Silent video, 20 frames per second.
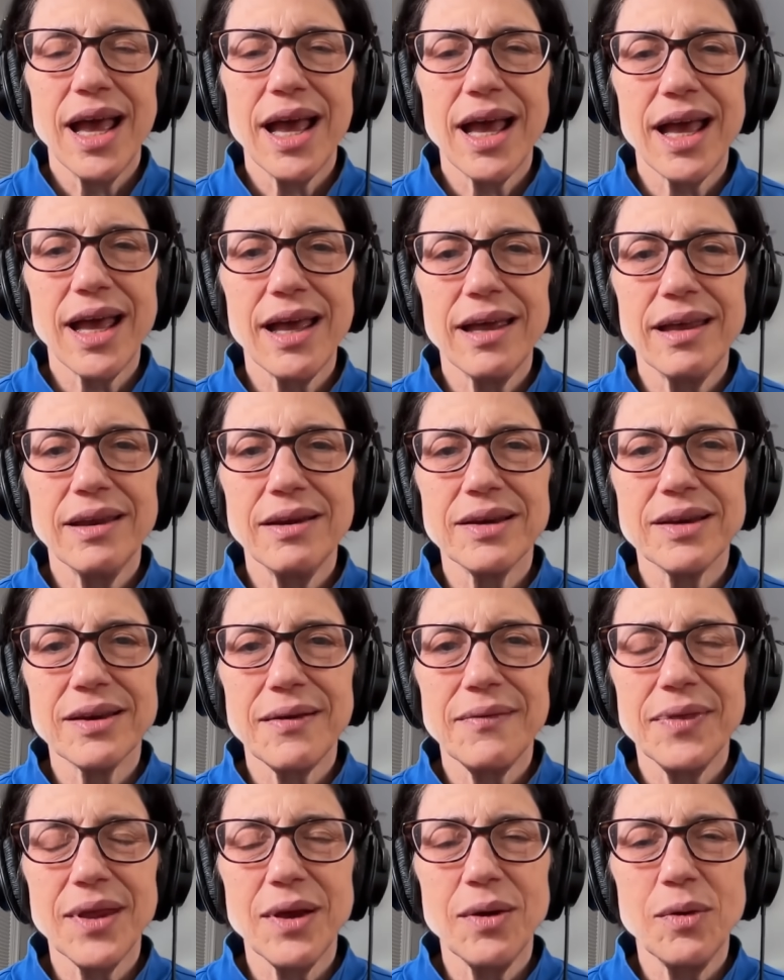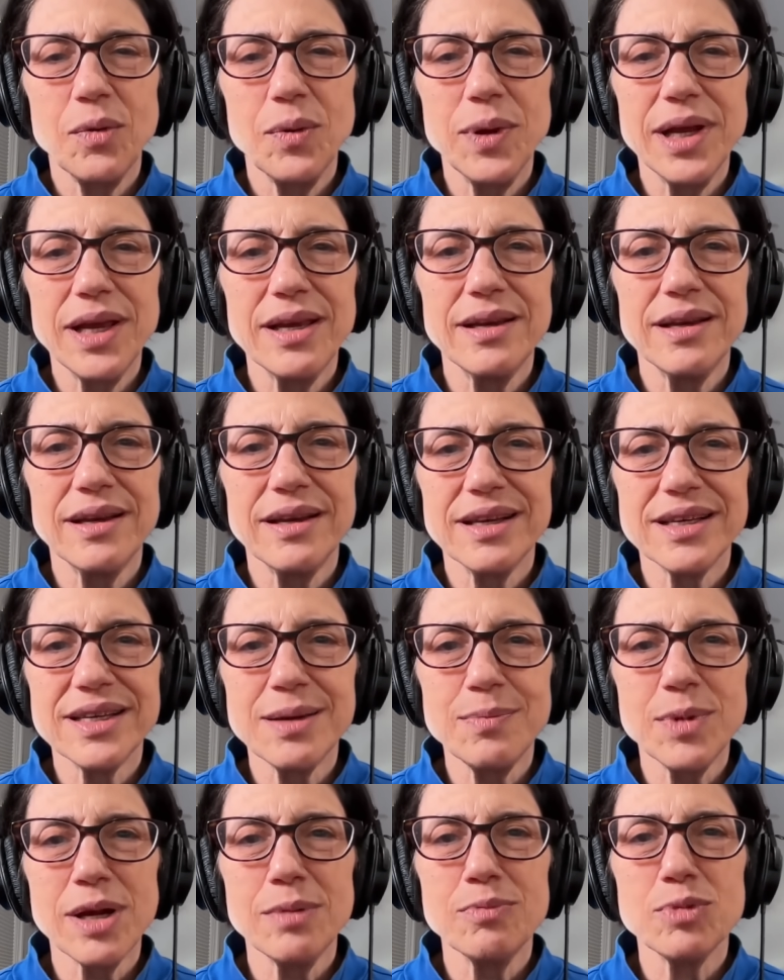And we
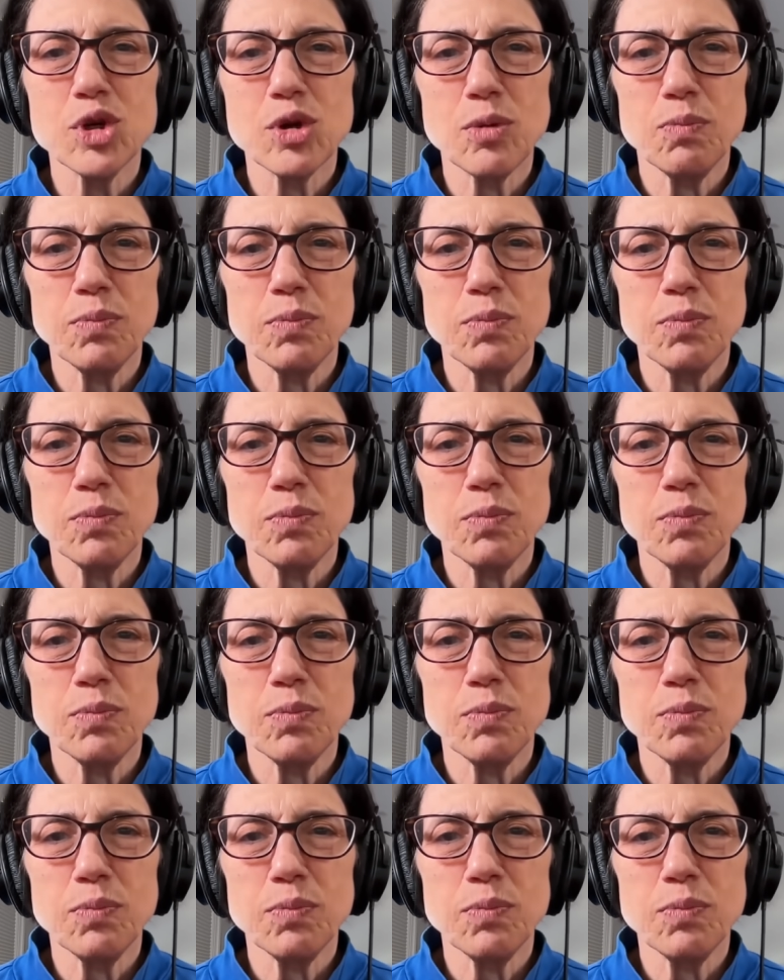sometimes